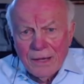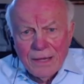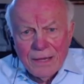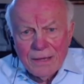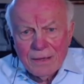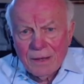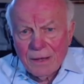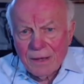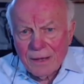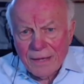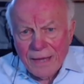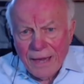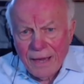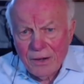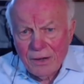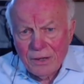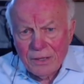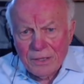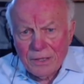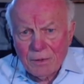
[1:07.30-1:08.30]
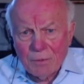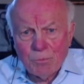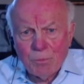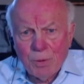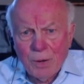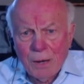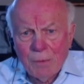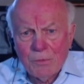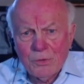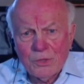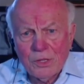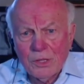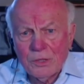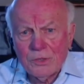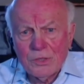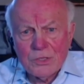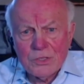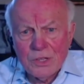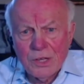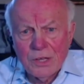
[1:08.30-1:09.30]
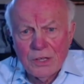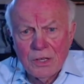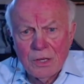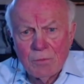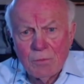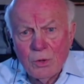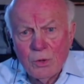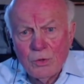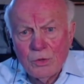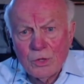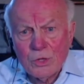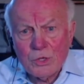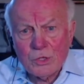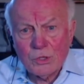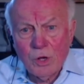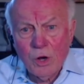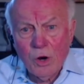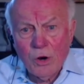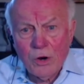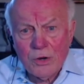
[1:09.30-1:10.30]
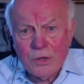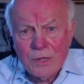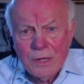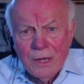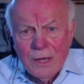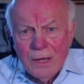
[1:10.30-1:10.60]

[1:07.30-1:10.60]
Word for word: uh, uh, candidate can promise us the sun, the moon, the stars,